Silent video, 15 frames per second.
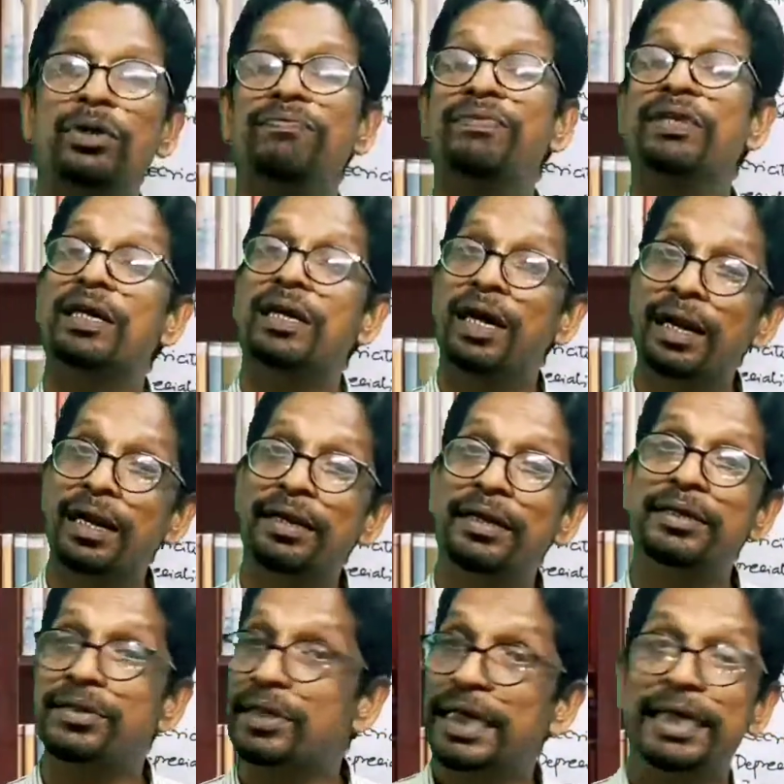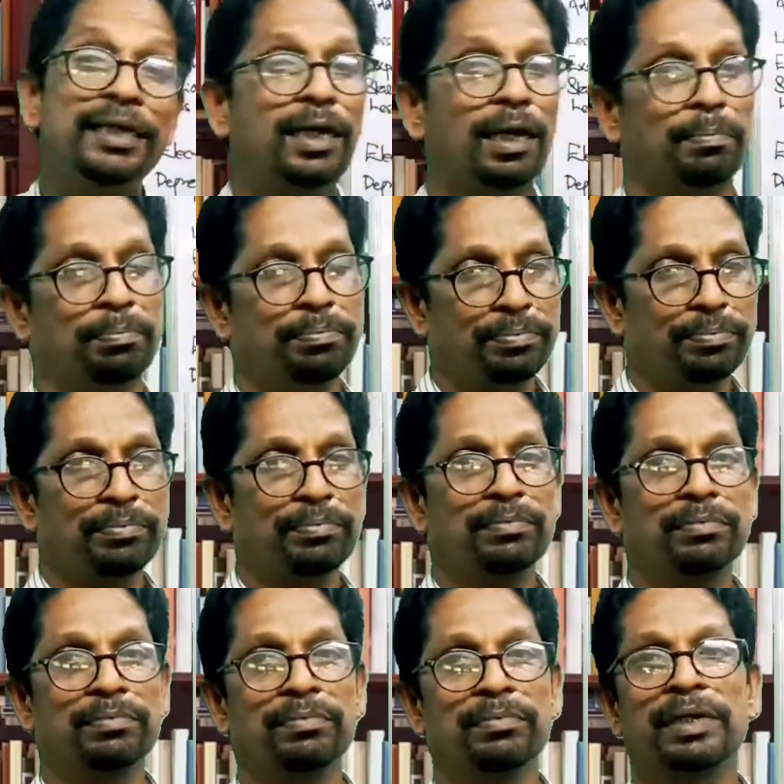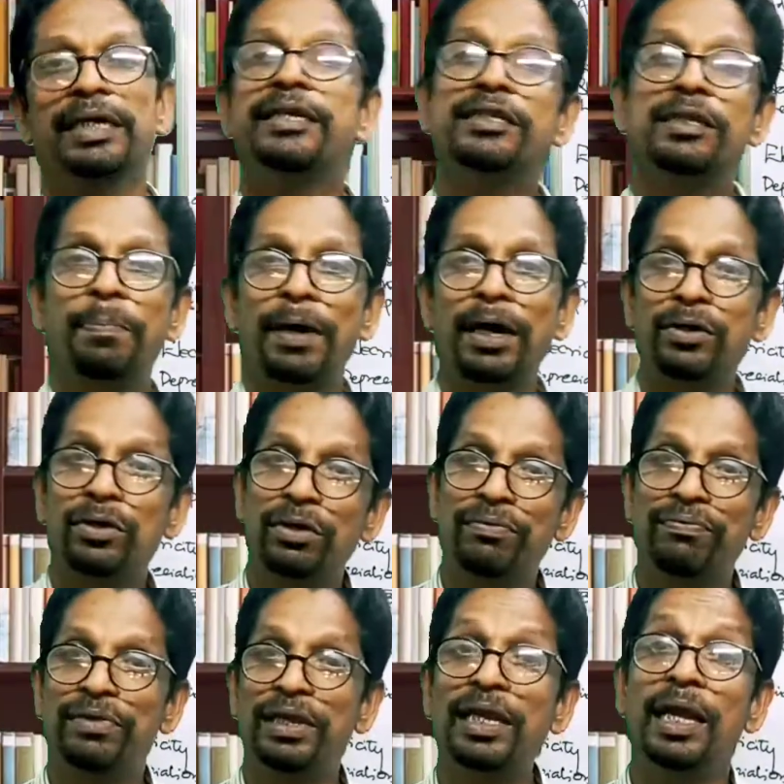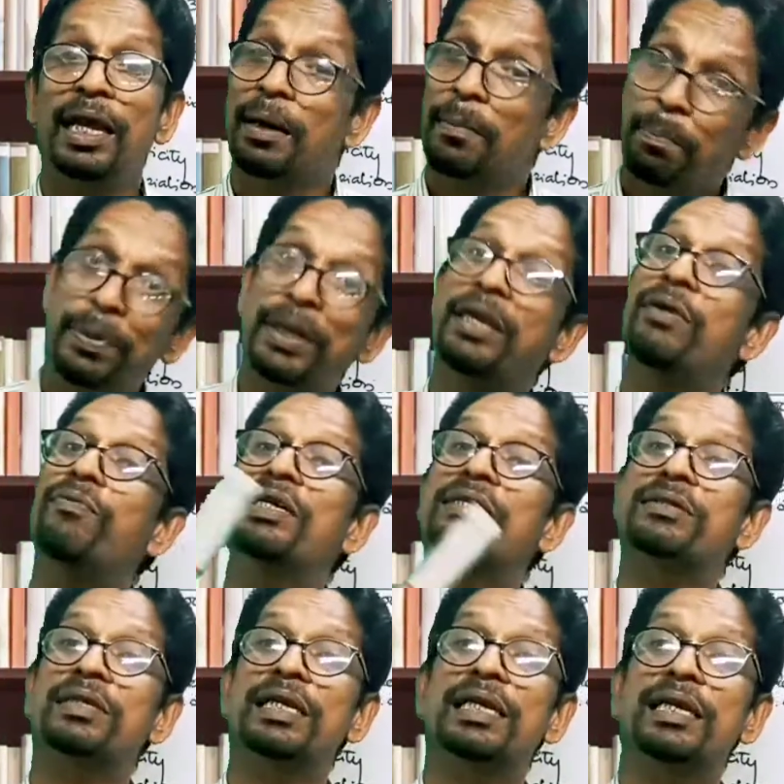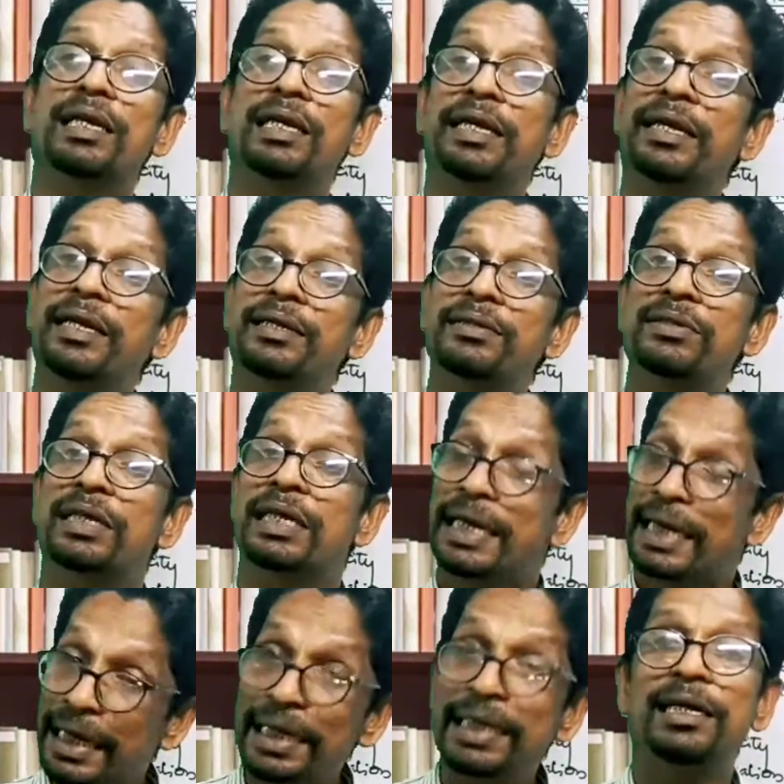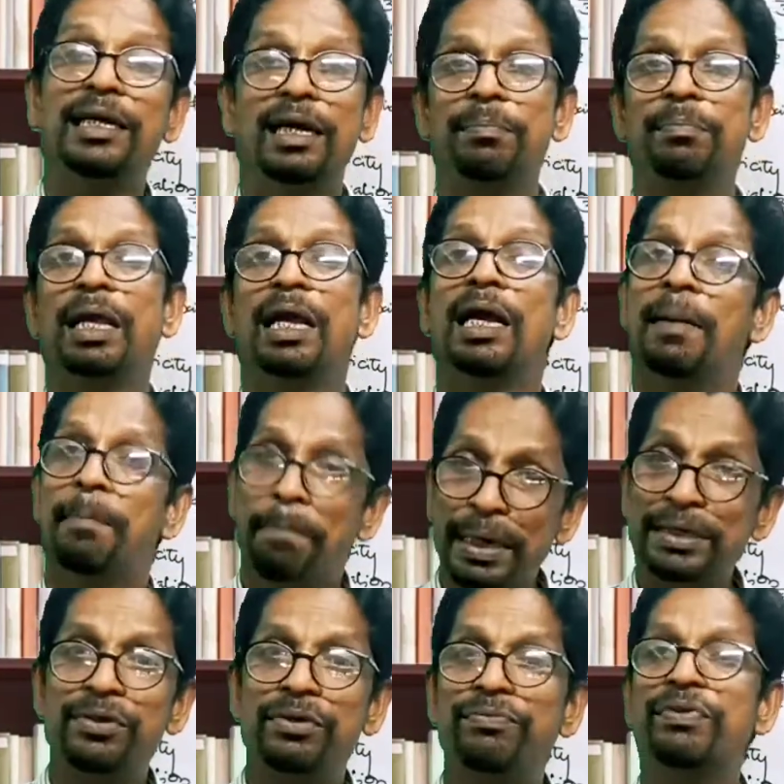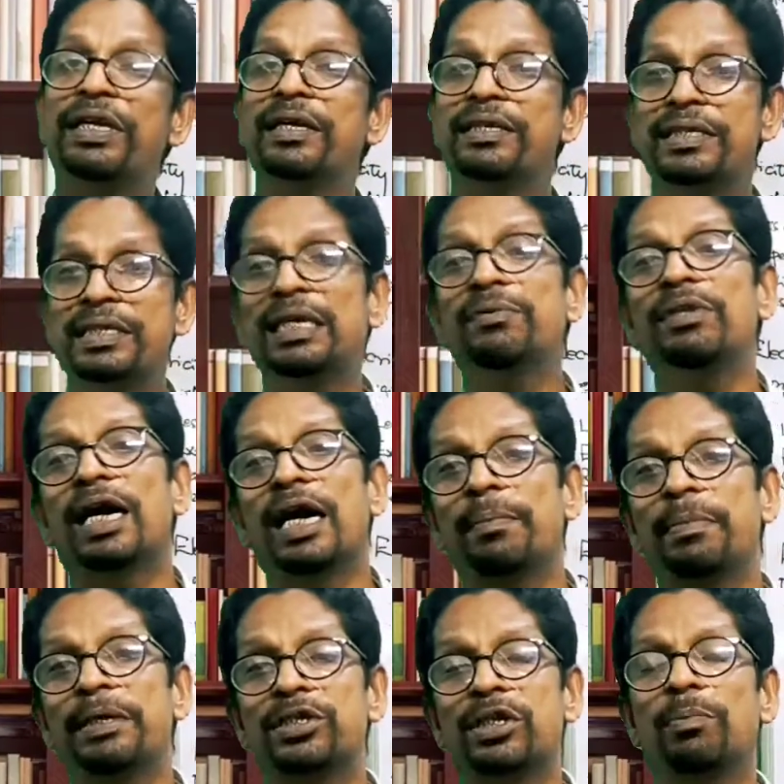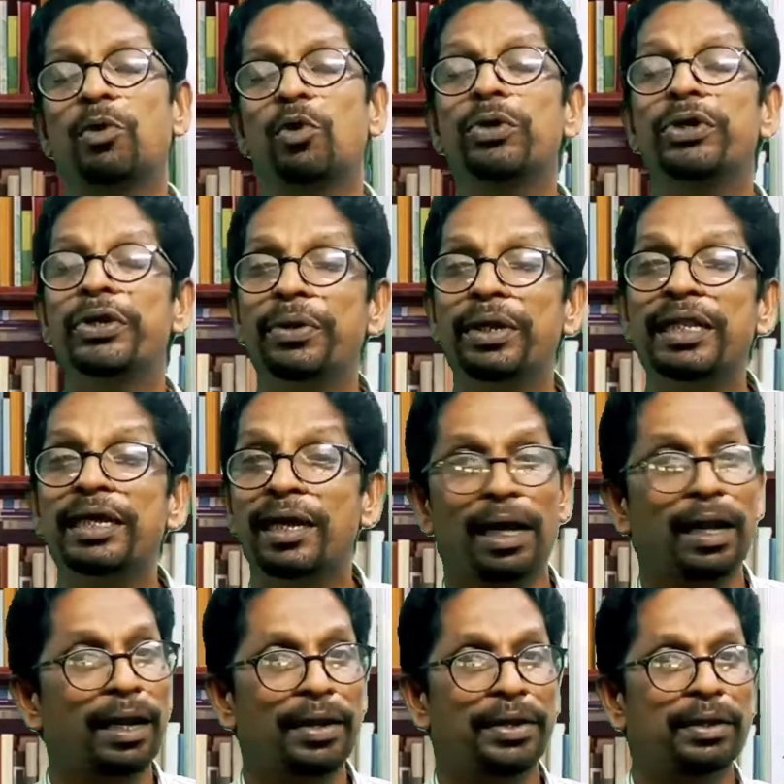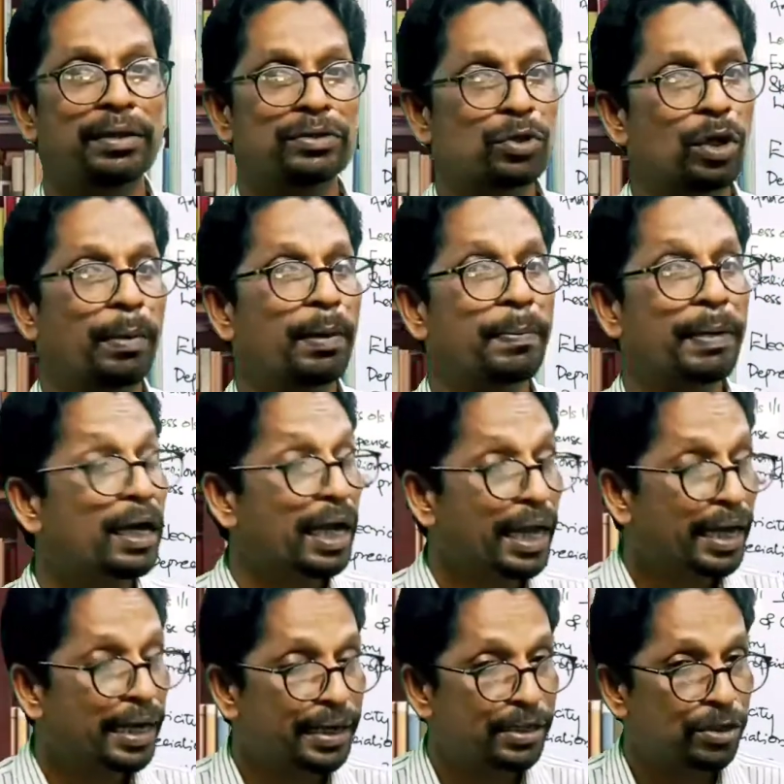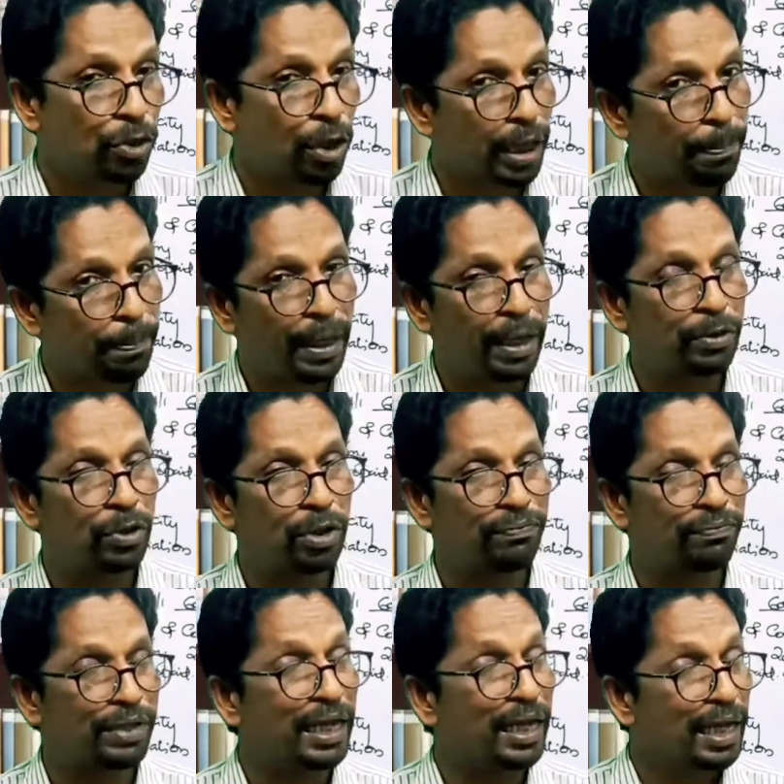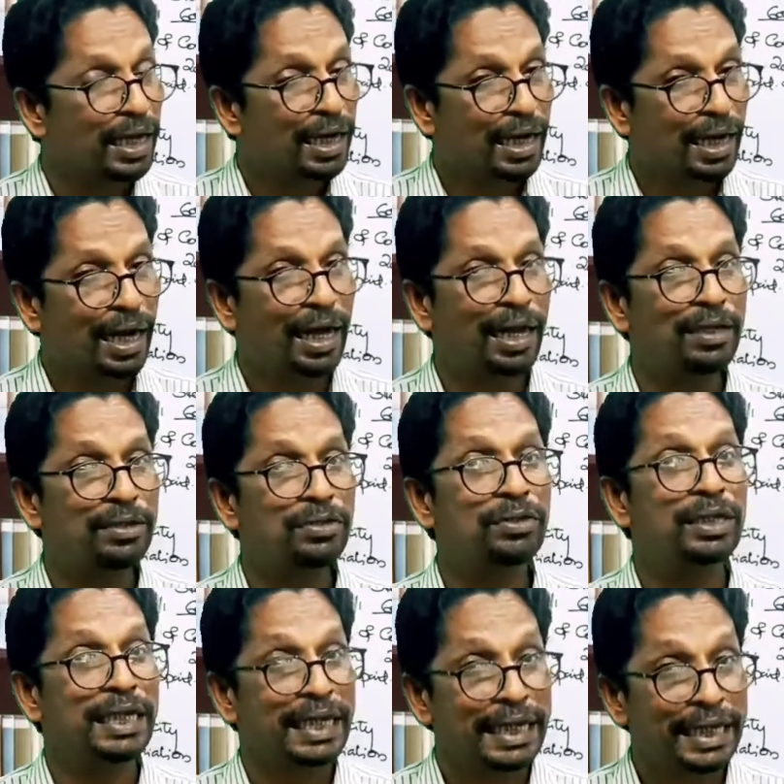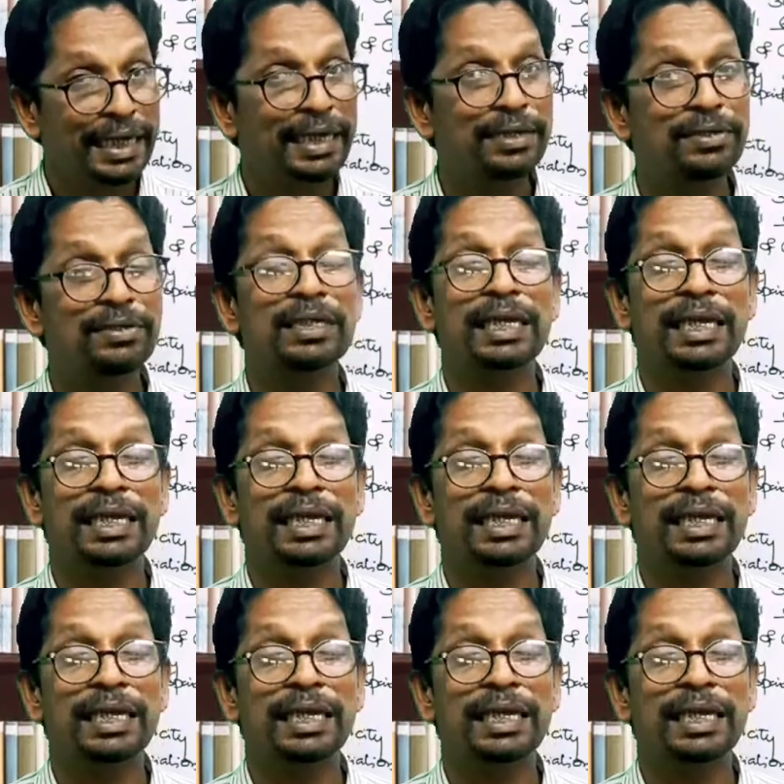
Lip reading: of the current year's income. It is a part of the previous year's income, but we received that much amount during the current year. So remember, it is not a part of the current year's